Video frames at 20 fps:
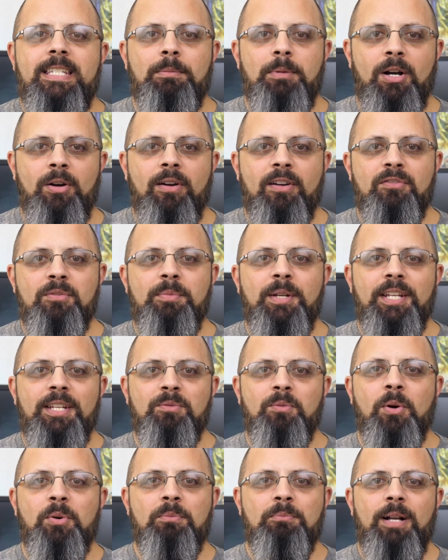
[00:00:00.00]
Sabaho everybody
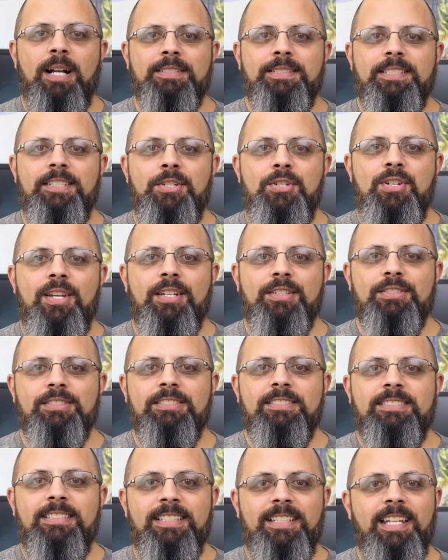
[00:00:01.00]
and welcome back to the
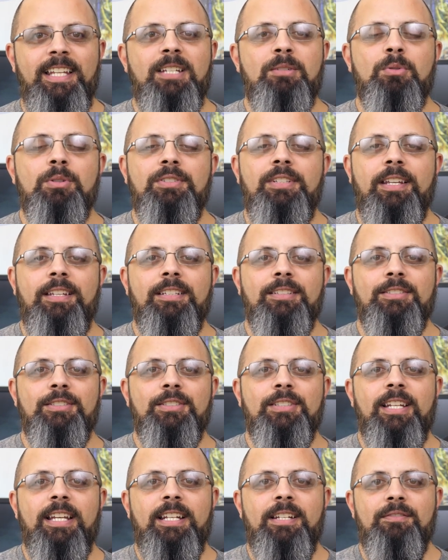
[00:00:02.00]
channel. Today we're taking a
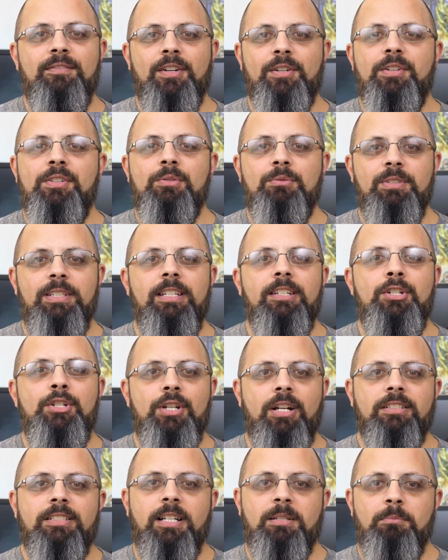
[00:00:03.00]
look at a very unique
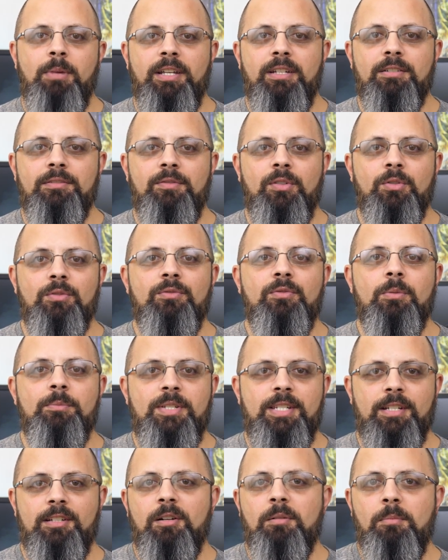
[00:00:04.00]
shotgun microphone from
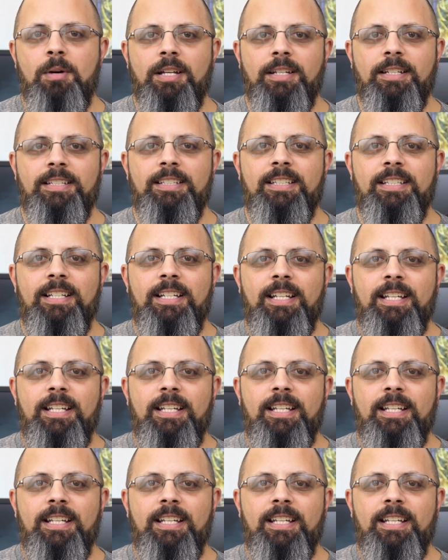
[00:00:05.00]
Saramonic.